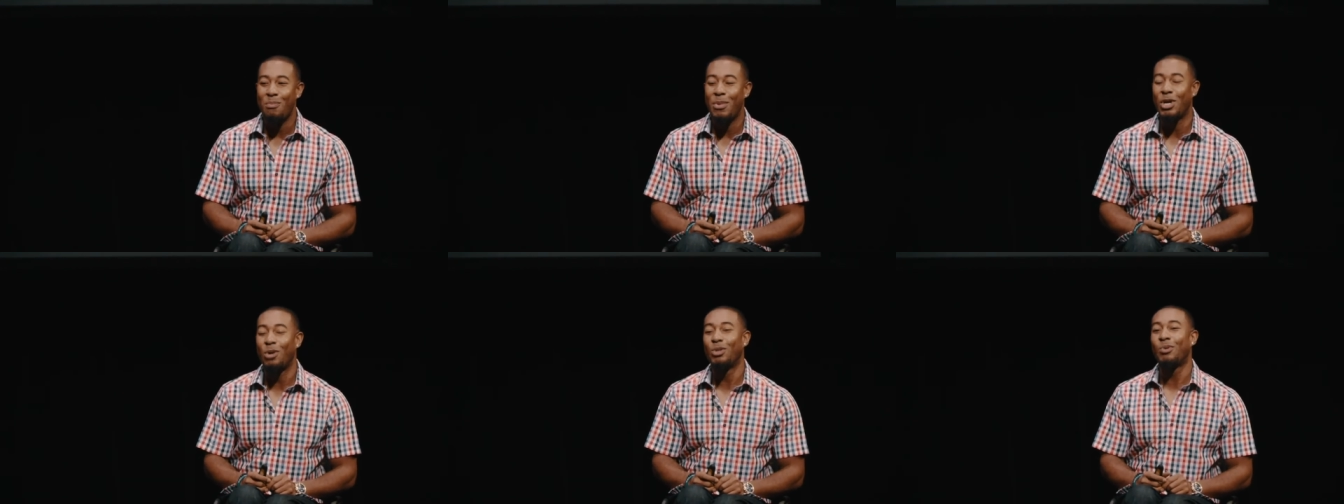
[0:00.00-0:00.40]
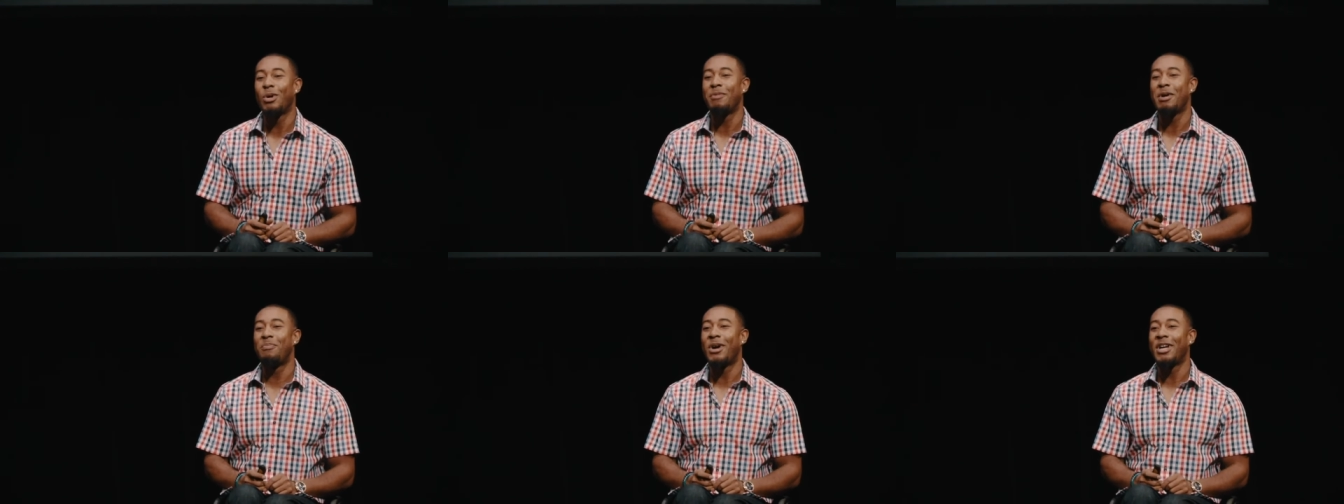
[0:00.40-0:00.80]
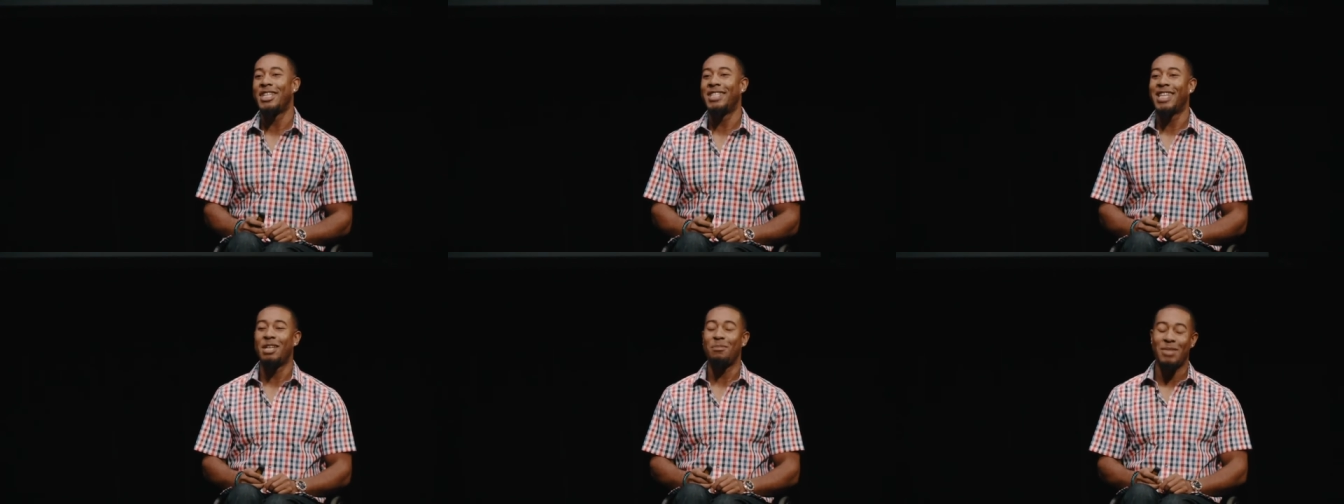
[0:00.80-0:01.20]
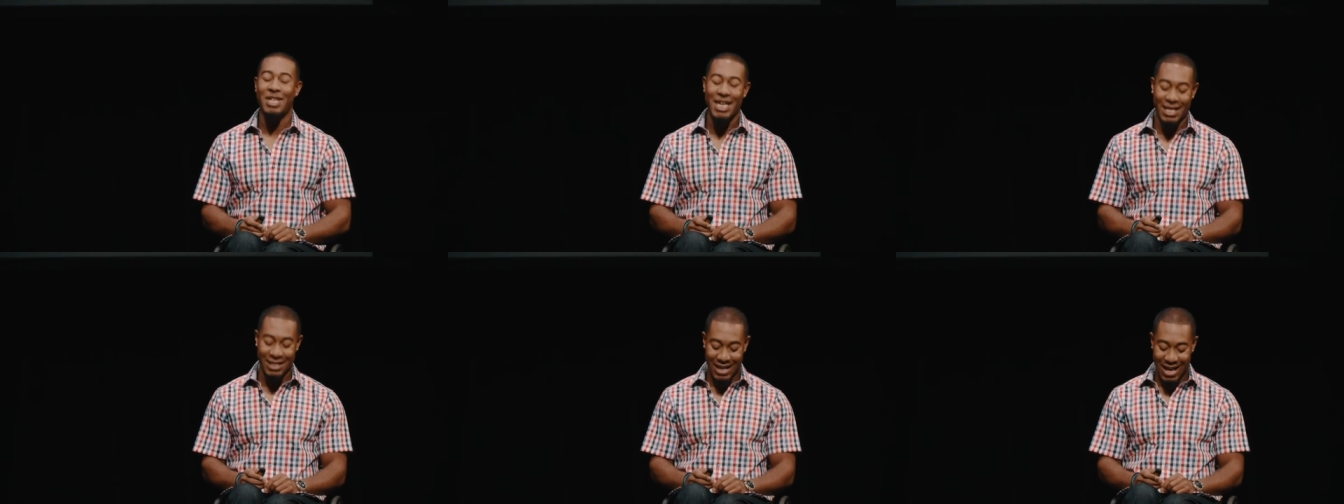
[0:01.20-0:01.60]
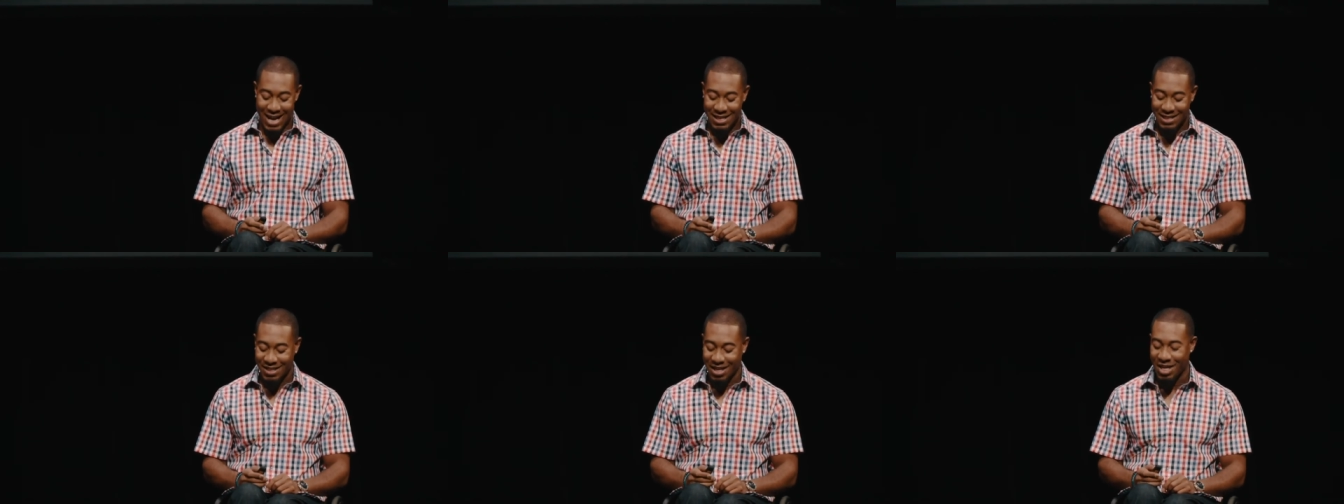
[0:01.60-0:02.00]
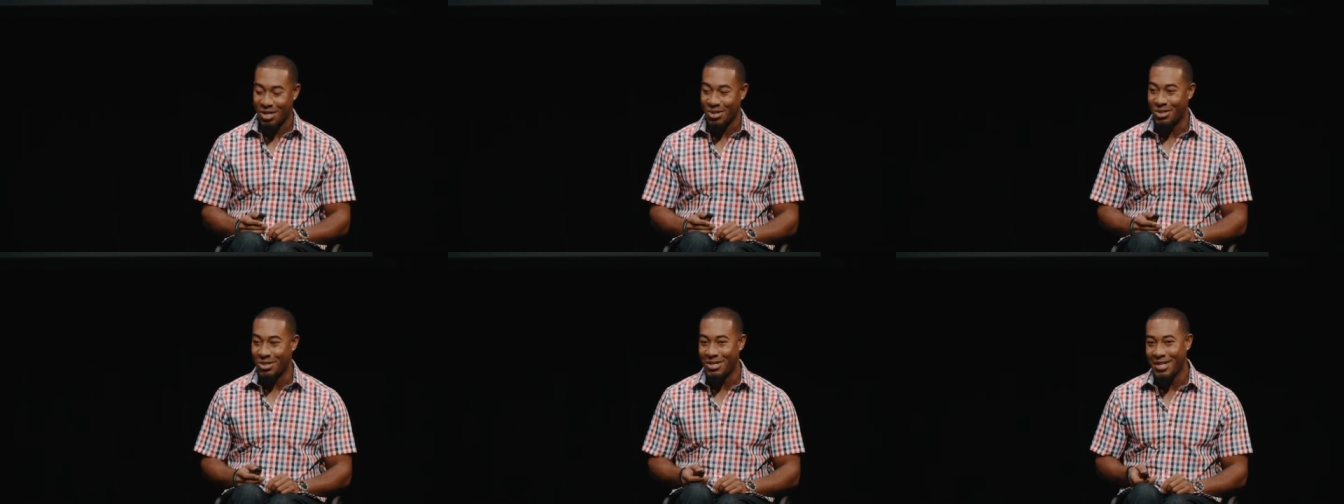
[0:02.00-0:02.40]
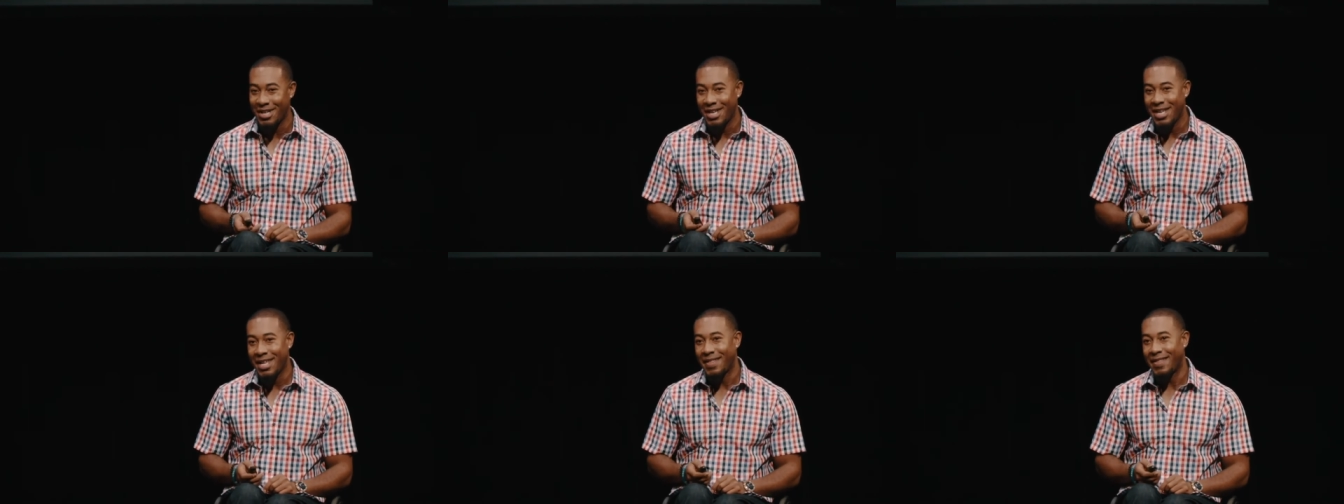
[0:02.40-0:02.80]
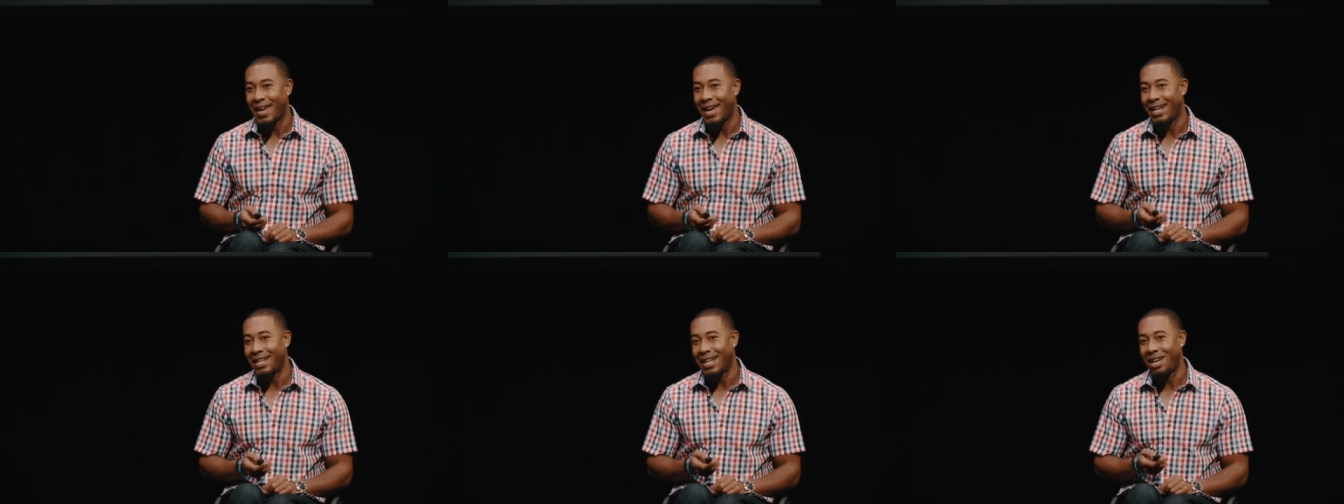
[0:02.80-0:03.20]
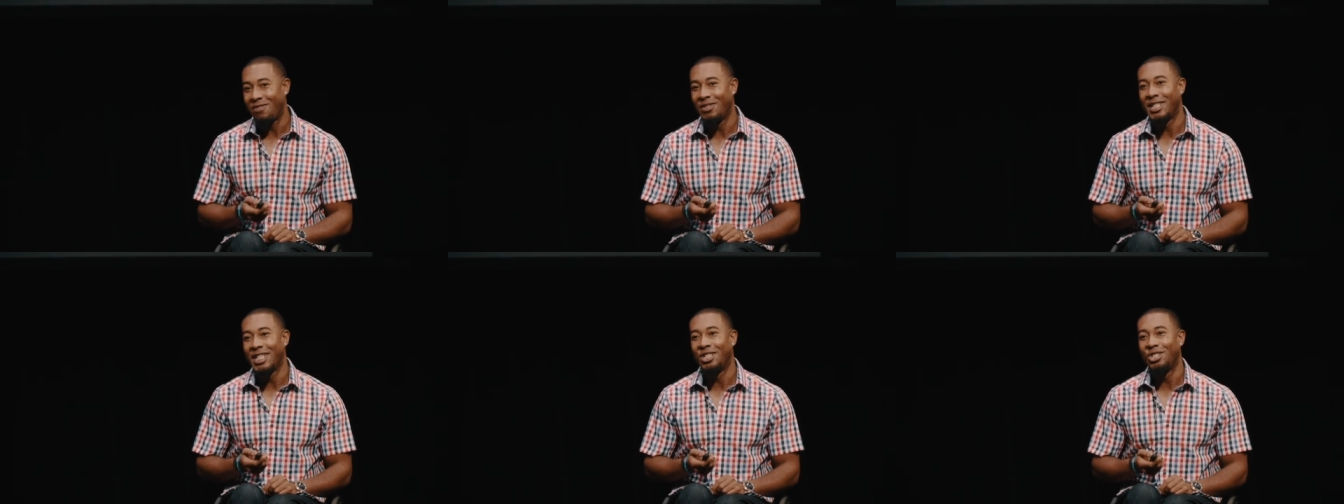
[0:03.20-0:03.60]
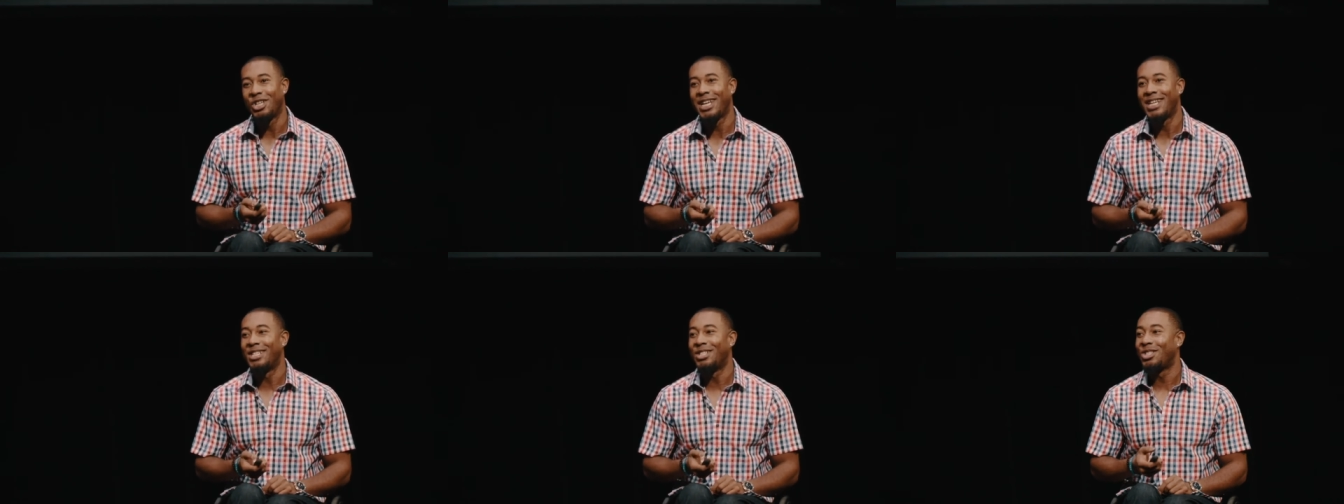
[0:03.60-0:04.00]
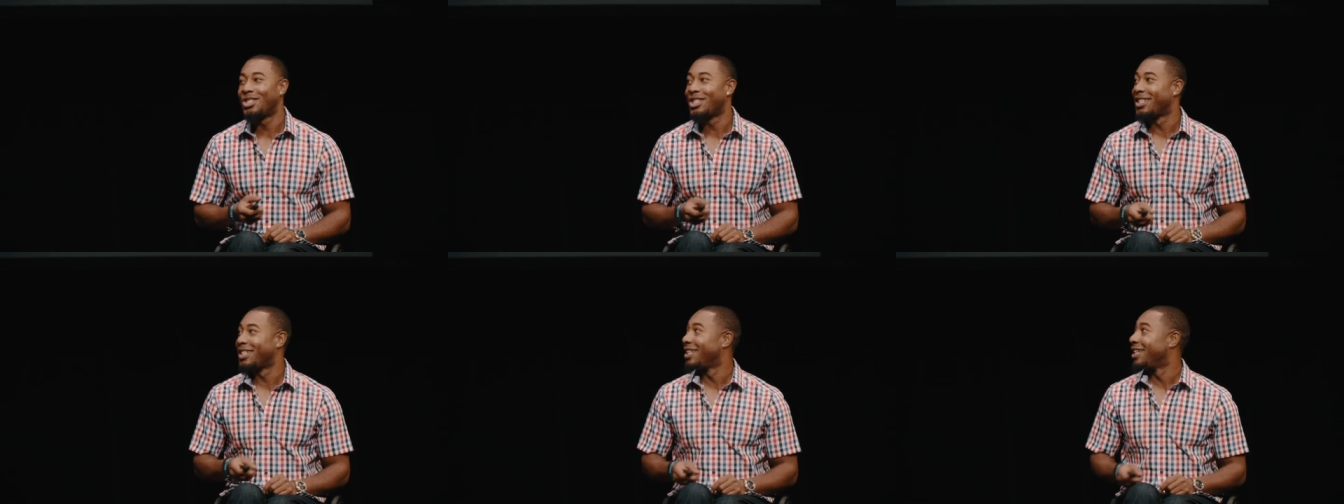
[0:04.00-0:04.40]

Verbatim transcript: But it was when my buddy lent me his hand cycle that everything changed.